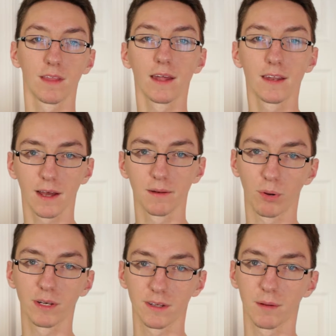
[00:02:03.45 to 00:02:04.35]

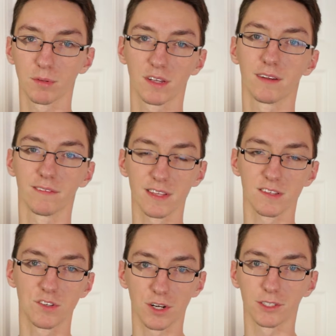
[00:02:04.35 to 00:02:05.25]
99.9% of
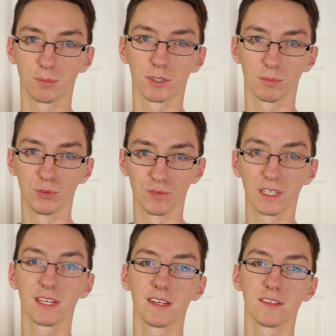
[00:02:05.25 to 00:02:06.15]
this Jungle Book
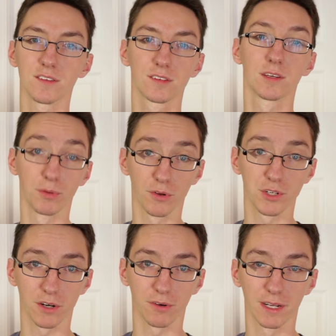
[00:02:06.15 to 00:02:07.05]
movie is
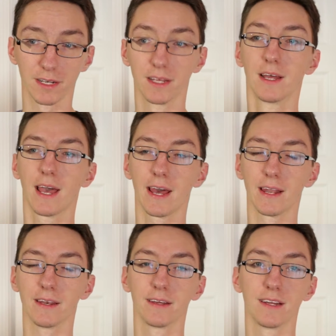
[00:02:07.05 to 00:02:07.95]
computer-generated,
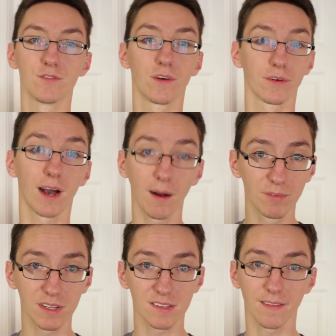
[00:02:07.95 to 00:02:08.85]
and it's very
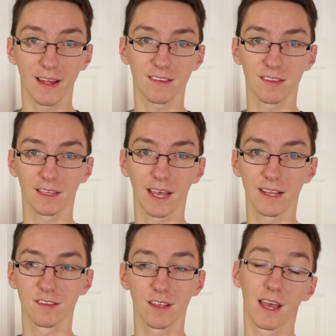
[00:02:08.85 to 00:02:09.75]
obvious that that's the
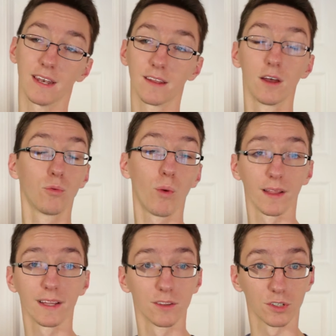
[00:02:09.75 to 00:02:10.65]
case, and
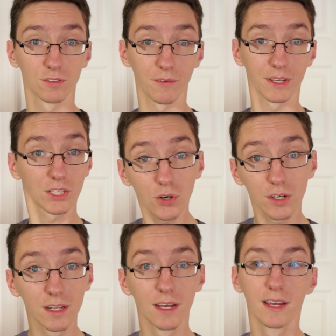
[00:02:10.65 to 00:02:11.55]
while it looks very
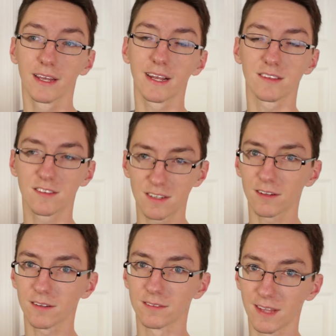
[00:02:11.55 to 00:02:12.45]
good, it's
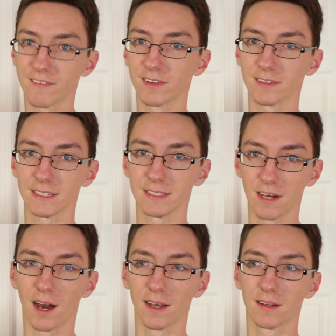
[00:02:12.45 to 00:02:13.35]
still definitely
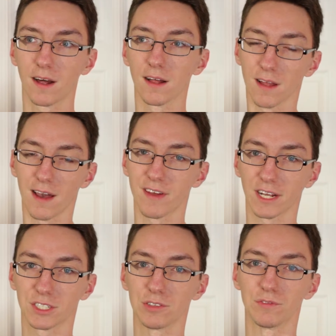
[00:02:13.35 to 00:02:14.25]
not a
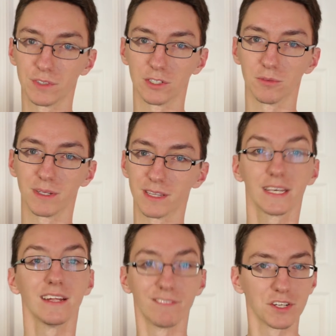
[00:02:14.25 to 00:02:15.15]
live-action film in the
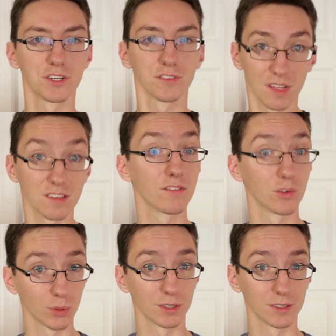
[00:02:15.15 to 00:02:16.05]
conventional sense of
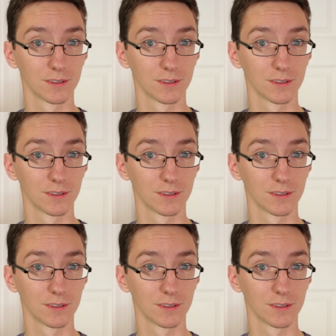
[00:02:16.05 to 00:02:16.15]
the word.